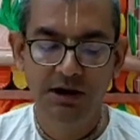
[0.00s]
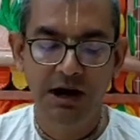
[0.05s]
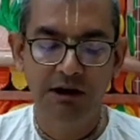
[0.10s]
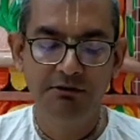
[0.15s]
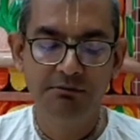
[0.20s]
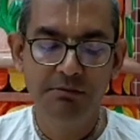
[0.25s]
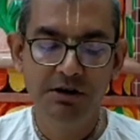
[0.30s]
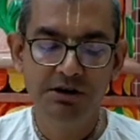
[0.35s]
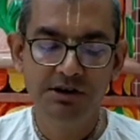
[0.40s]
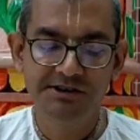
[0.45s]

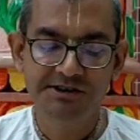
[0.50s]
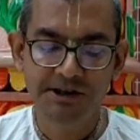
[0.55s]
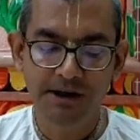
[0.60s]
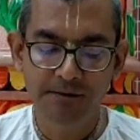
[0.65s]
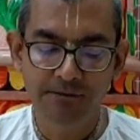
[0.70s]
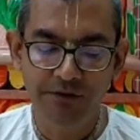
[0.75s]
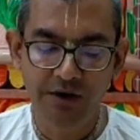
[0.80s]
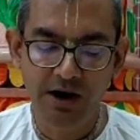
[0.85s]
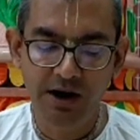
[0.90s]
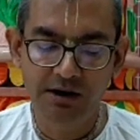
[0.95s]
I will meet the
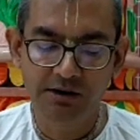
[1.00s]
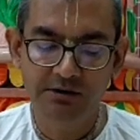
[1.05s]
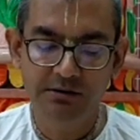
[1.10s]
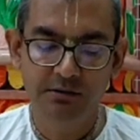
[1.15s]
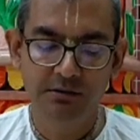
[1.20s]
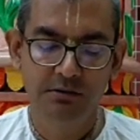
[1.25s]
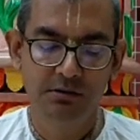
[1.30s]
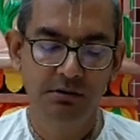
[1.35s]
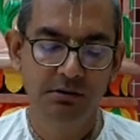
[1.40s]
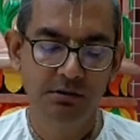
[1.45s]
same
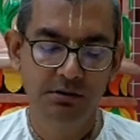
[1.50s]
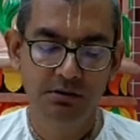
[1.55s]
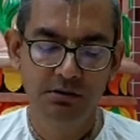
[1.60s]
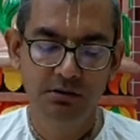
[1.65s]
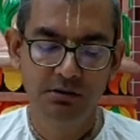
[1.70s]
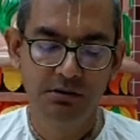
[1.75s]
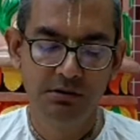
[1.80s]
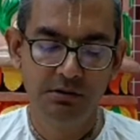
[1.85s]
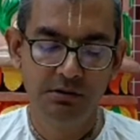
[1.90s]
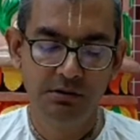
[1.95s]
fate
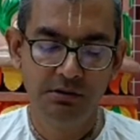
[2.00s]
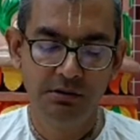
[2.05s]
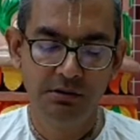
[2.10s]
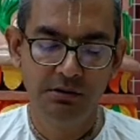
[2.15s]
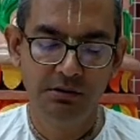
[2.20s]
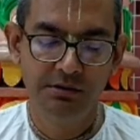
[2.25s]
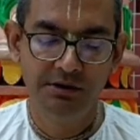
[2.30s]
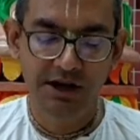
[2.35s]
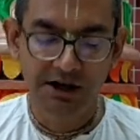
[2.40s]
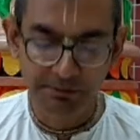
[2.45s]

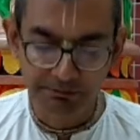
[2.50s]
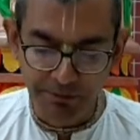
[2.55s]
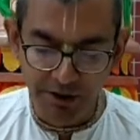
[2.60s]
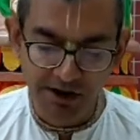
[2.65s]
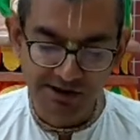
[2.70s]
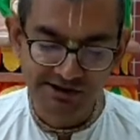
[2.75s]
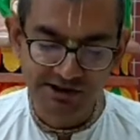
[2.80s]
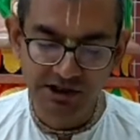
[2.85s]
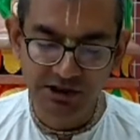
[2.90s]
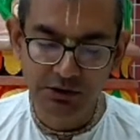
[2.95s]
that a
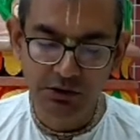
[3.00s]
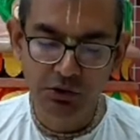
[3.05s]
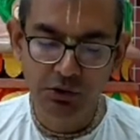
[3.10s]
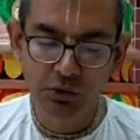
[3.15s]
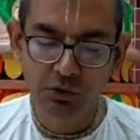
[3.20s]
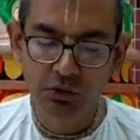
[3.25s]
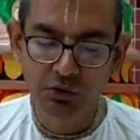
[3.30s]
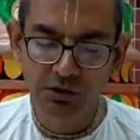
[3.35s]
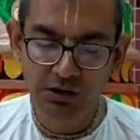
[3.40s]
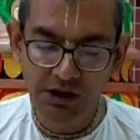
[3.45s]
person
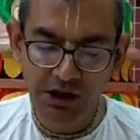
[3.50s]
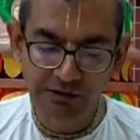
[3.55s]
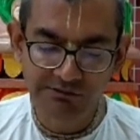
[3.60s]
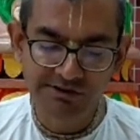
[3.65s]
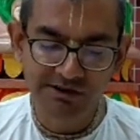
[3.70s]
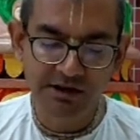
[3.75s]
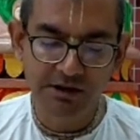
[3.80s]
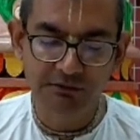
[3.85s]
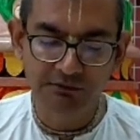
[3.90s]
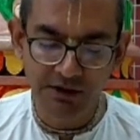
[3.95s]
who
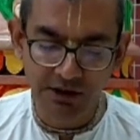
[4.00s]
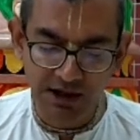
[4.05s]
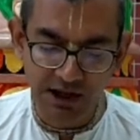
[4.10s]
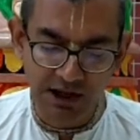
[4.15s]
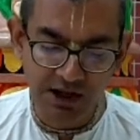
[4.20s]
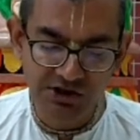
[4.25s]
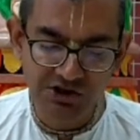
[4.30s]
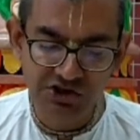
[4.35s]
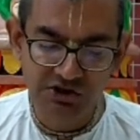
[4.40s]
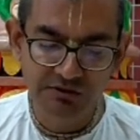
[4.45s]
lives in a
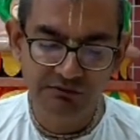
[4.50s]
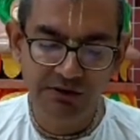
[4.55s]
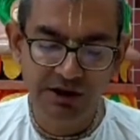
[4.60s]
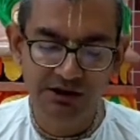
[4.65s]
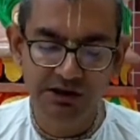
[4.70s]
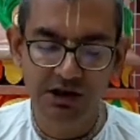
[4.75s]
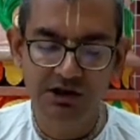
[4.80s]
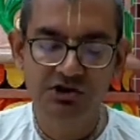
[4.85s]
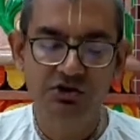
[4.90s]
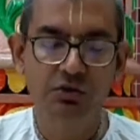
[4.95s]
village
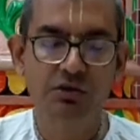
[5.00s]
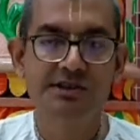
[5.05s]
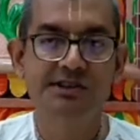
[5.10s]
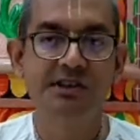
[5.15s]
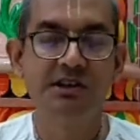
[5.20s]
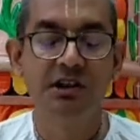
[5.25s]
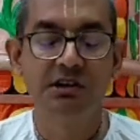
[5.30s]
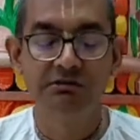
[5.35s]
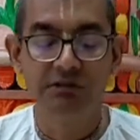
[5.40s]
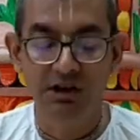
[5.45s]
where there is only
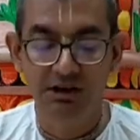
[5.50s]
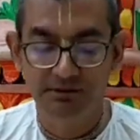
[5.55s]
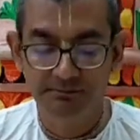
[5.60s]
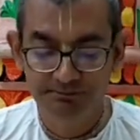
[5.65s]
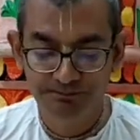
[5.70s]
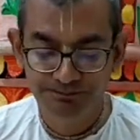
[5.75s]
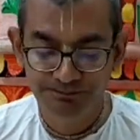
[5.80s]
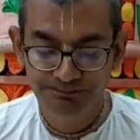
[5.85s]
single well.